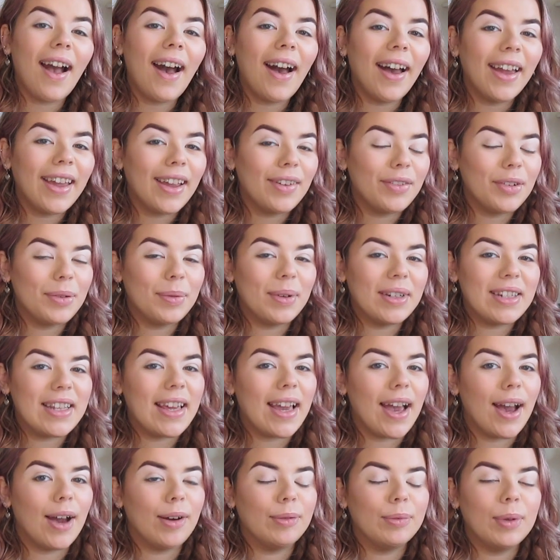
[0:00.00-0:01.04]
Hi
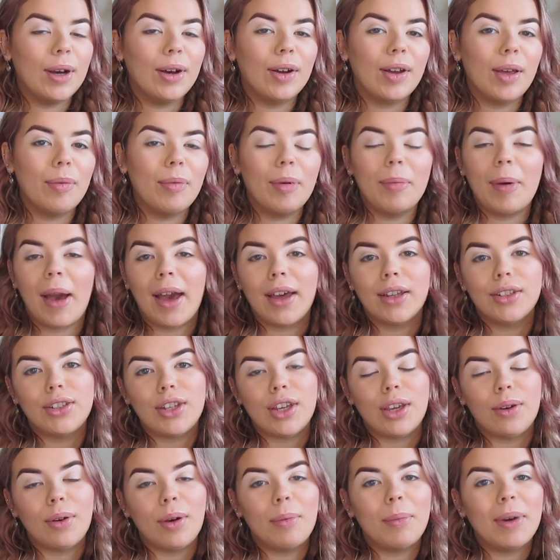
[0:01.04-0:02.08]
everybody and welcome back
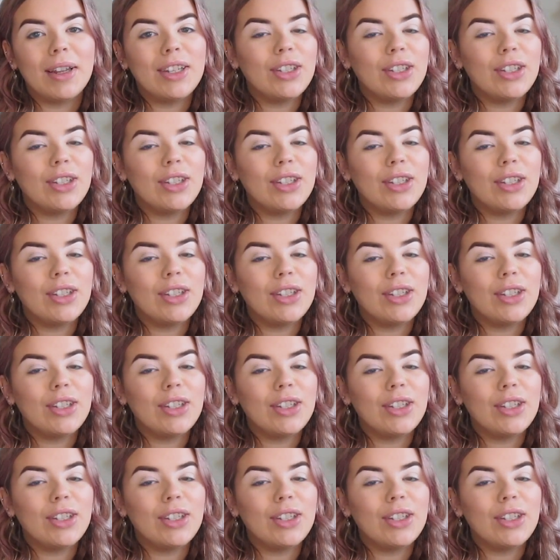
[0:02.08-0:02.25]
to my